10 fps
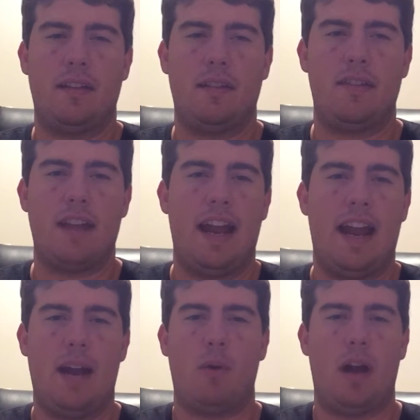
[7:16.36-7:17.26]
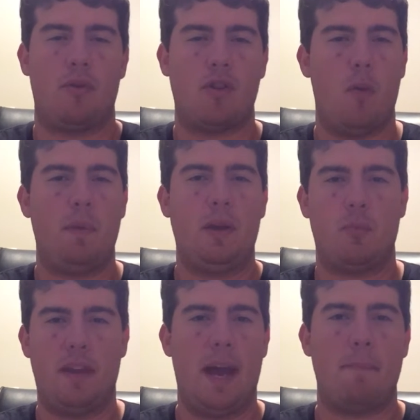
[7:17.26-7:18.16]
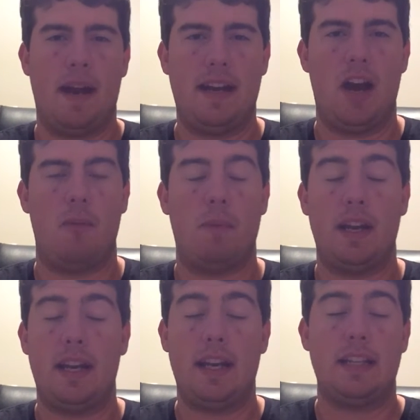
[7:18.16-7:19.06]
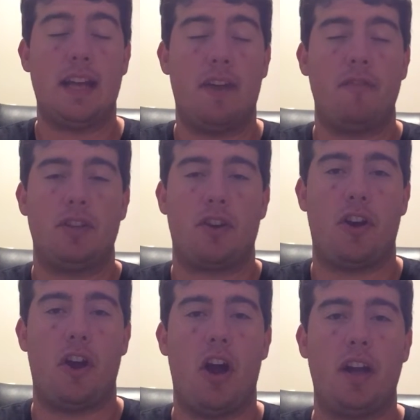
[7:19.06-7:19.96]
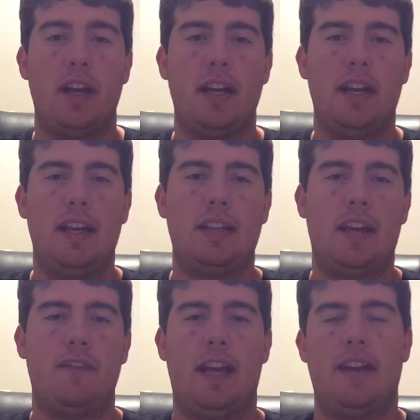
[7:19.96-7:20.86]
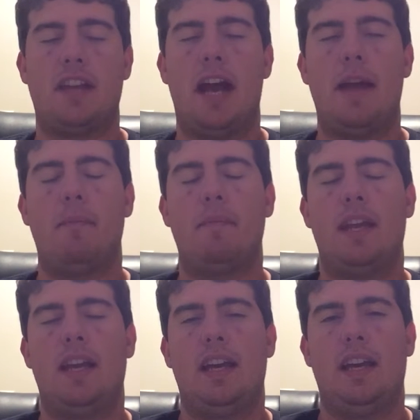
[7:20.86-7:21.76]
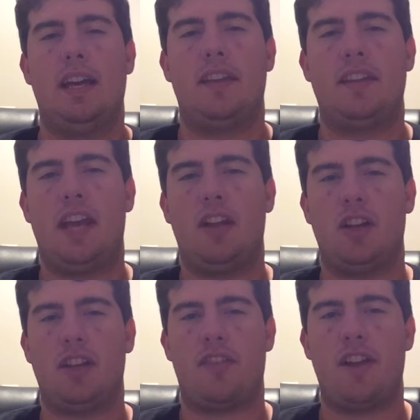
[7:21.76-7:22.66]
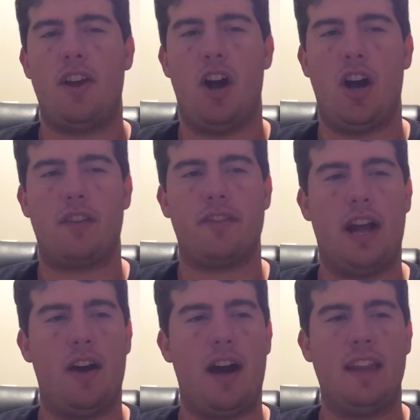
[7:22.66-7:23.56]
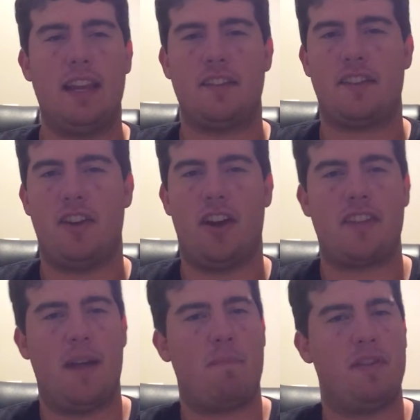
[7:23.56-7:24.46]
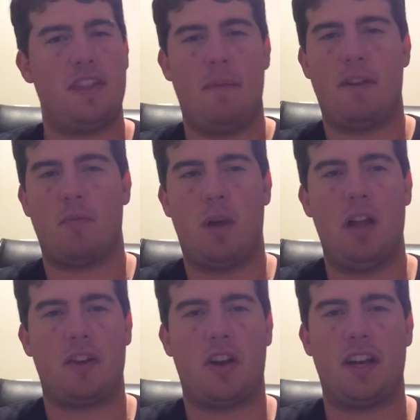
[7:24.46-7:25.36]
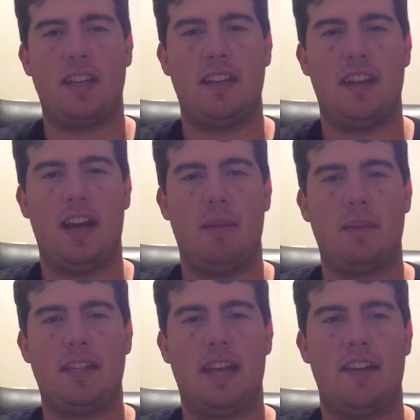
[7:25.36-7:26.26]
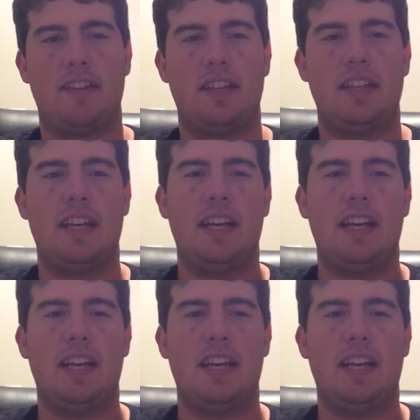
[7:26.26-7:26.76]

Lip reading: he's not at what I was hoping he would be at by now, but he can definitely turn it on. Definitely has time. Then taking a look at the Seahawks. Now, I like the Seahawks. I put them as a wild card contestant.